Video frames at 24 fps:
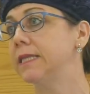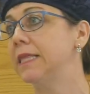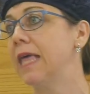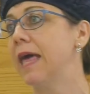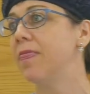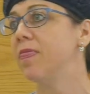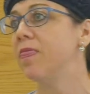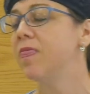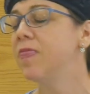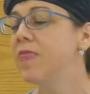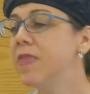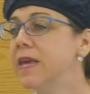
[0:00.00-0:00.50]

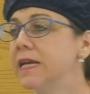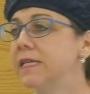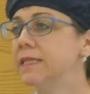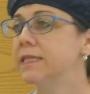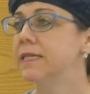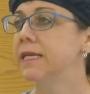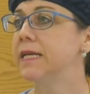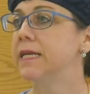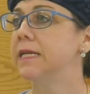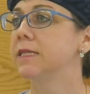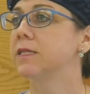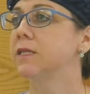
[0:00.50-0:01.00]
that this
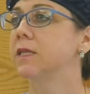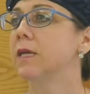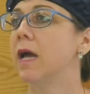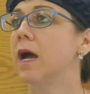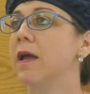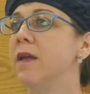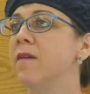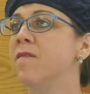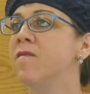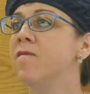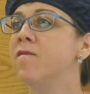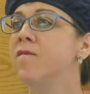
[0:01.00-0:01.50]
is
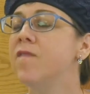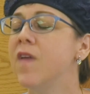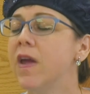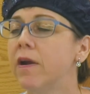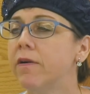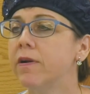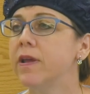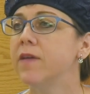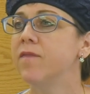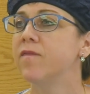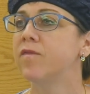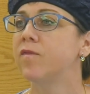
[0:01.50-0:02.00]
a
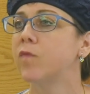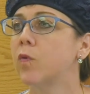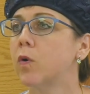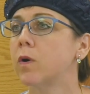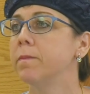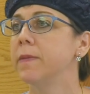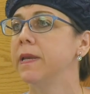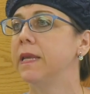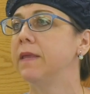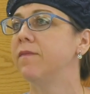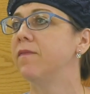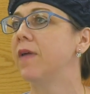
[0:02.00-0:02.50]
very
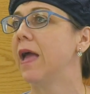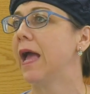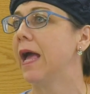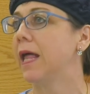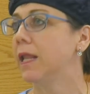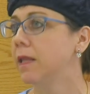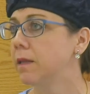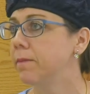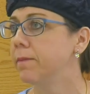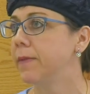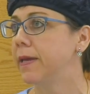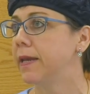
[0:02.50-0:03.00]
formative
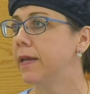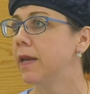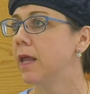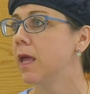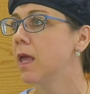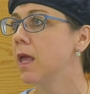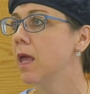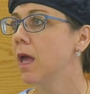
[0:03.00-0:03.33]
element